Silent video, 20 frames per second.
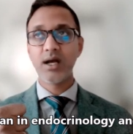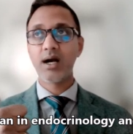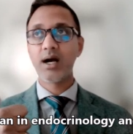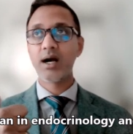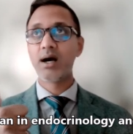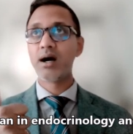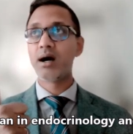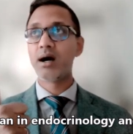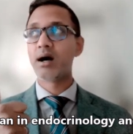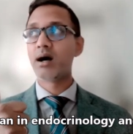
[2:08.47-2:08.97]

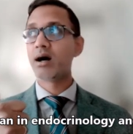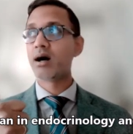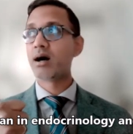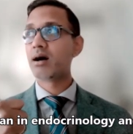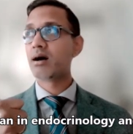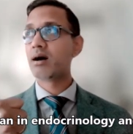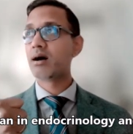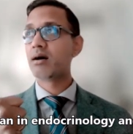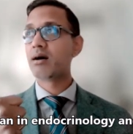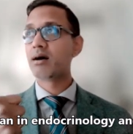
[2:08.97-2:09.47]
Uh,
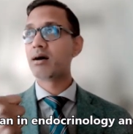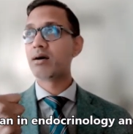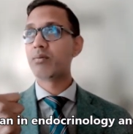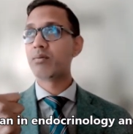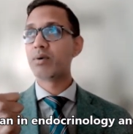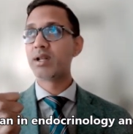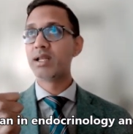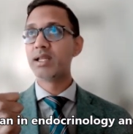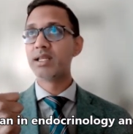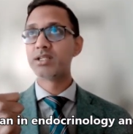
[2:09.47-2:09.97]

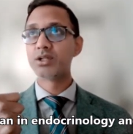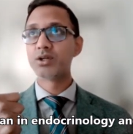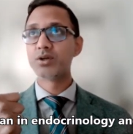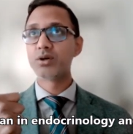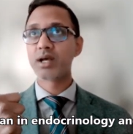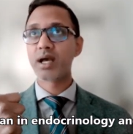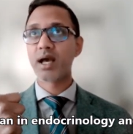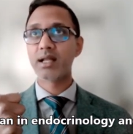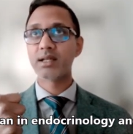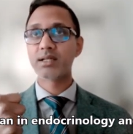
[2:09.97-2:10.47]
we need to
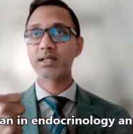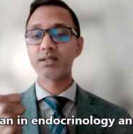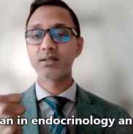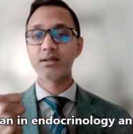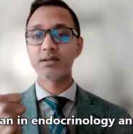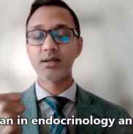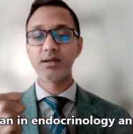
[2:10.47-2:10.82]
look at